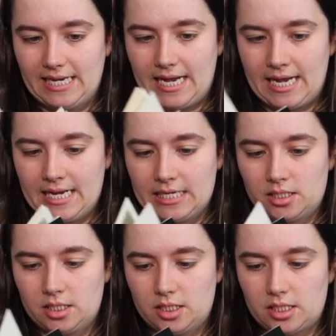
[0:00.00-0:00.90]

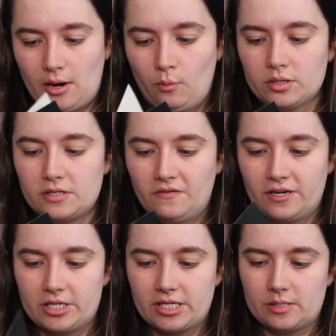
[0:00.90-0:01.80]
and I want to
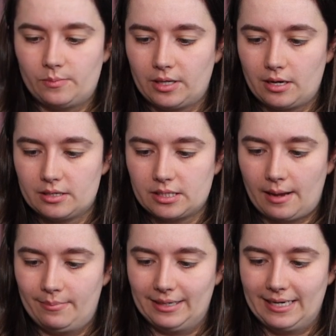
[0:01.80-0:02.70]
finish this because
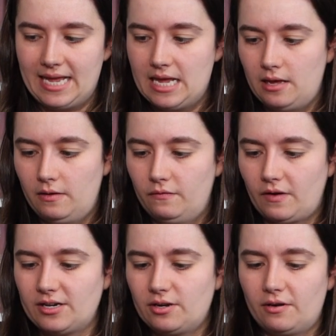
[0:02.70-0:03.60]
I believe,
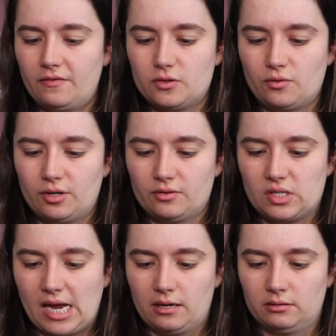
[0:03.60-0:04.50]
I don't know if it's already on
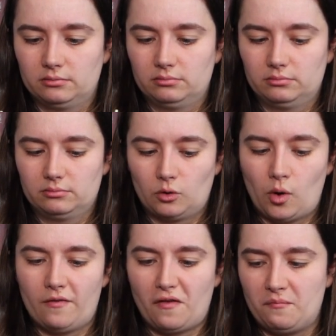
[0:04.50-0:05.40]
sale,
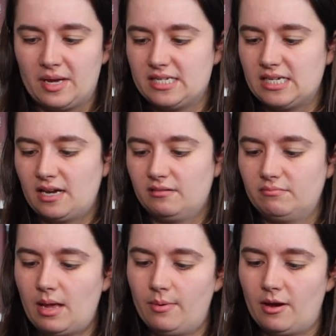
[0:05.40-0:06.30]
or if I've missed it.
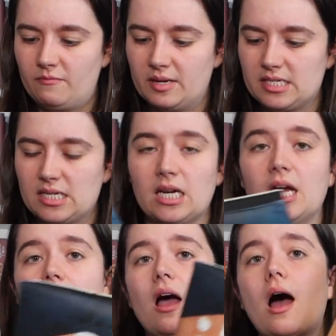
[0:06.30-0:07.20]
Maybe I've missed it.
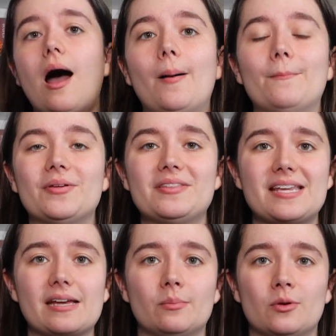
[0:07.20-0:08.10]
Um, but the
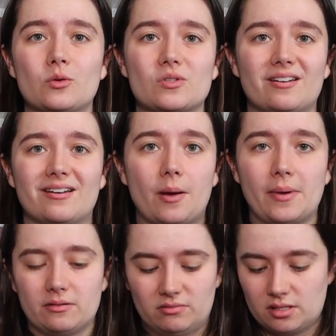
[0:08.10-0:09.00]
second book was going to come
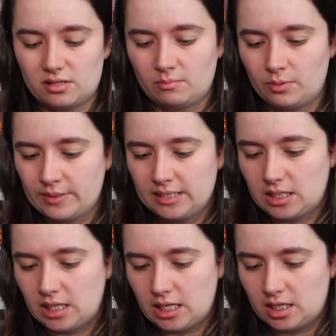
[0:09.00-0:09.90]
out at some point,
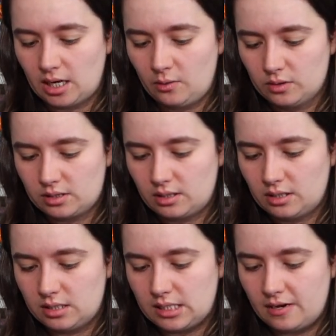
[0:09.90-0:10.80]
and I was going
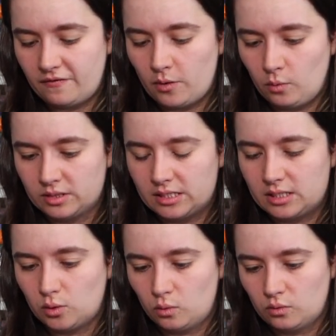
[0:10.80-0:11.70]
to see if I wanted
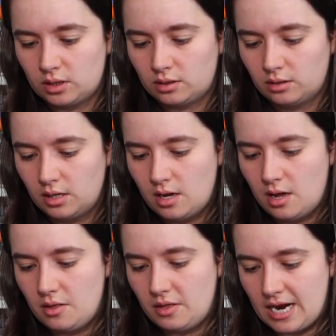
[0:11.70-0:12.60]
to order
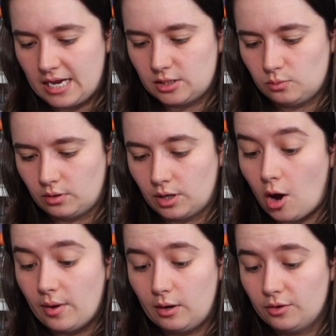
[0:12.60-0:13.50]
the next one.
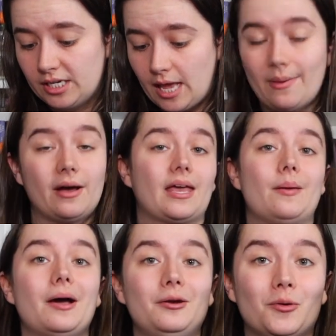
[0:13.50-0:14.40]
Oh, it already came out. It
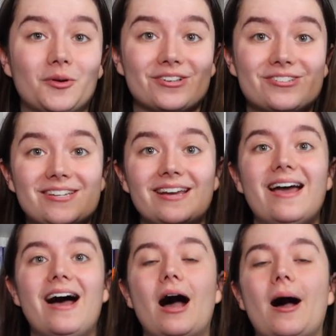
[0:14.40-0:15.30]
came out in August.
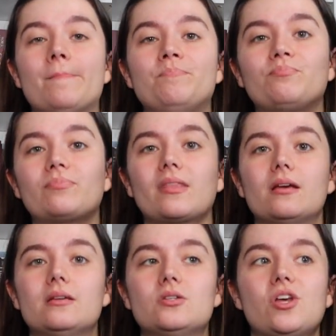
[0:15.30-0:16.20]
Um,
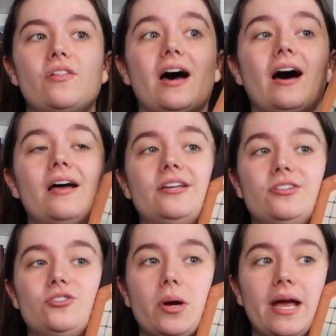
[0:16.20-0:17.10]
so that I
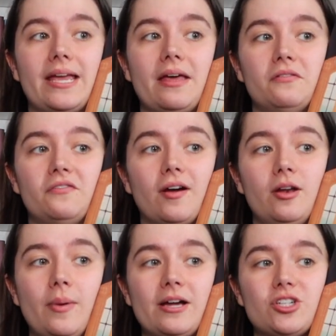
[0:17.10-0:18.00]
could try and get the
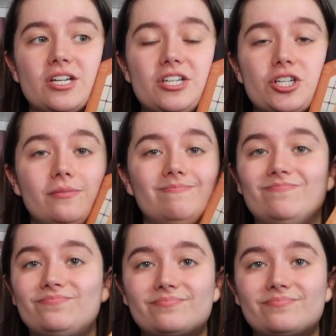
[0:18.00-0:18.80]
loop Matching Edition.